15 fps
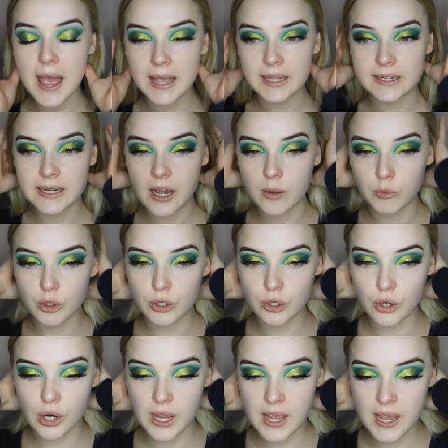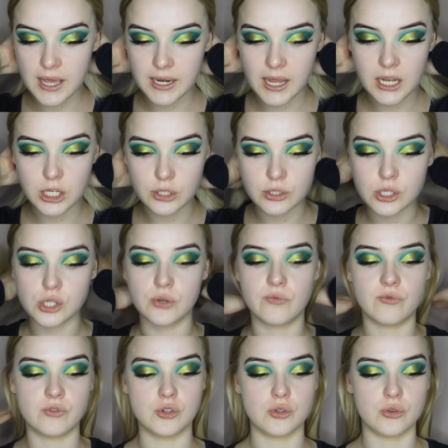And now I'm going to go ahead and
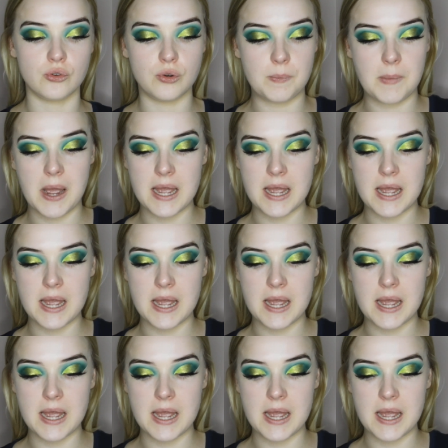do